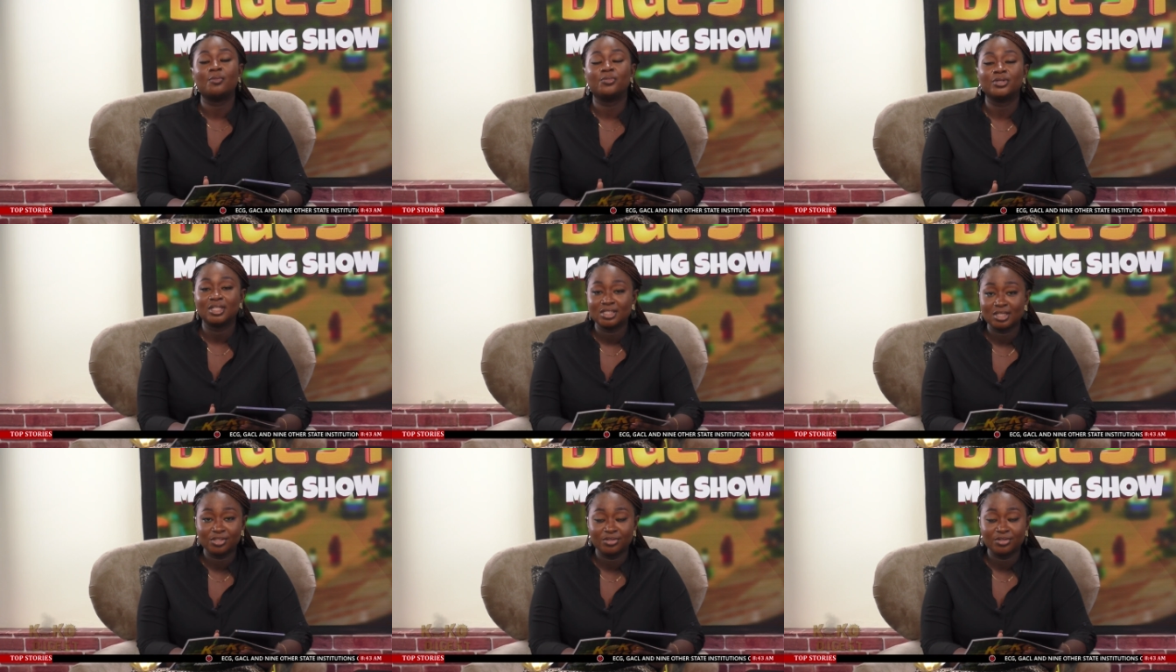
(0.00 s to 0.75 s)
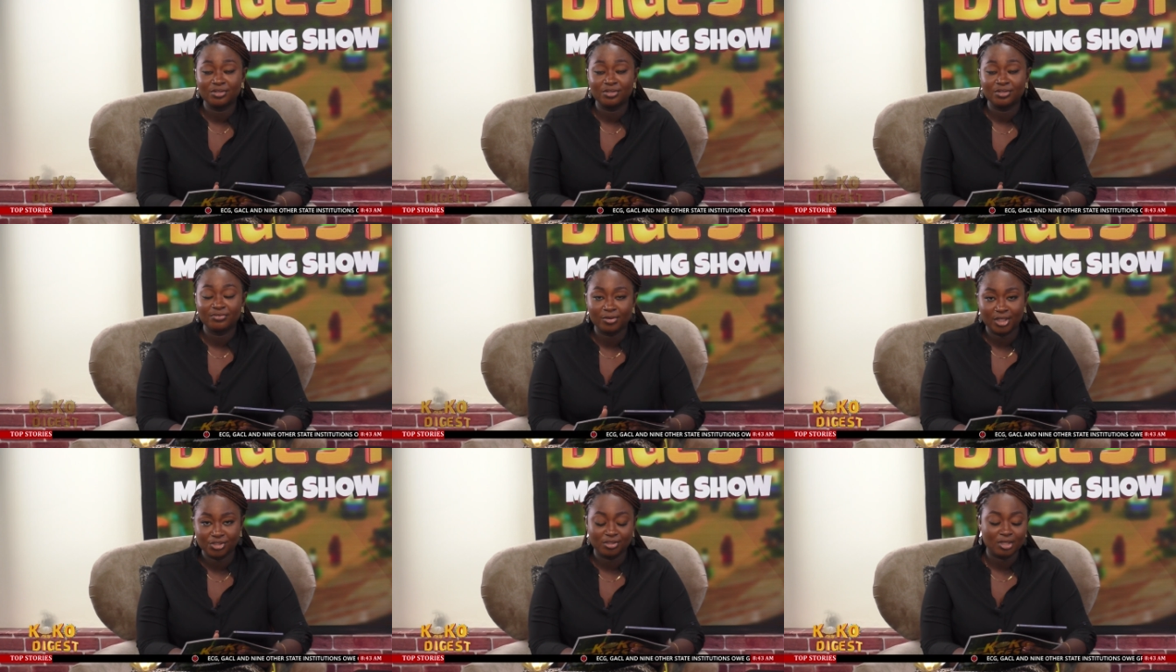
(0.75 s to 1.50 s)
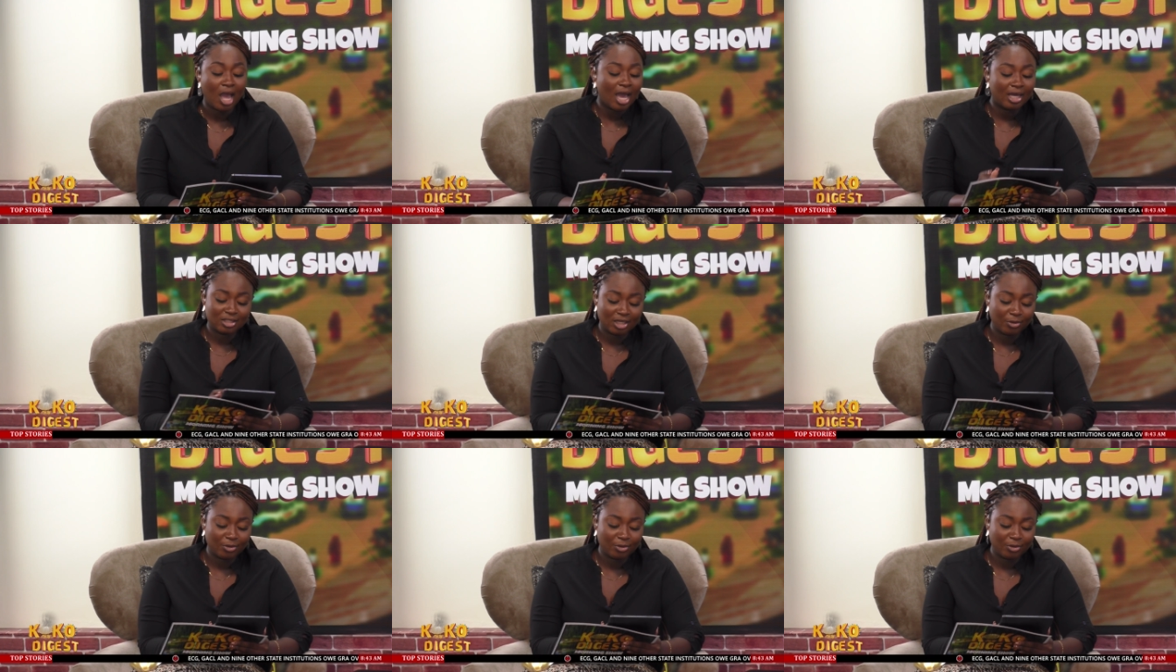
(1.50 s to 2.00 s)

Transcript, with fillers: Brittany Techi Foundation.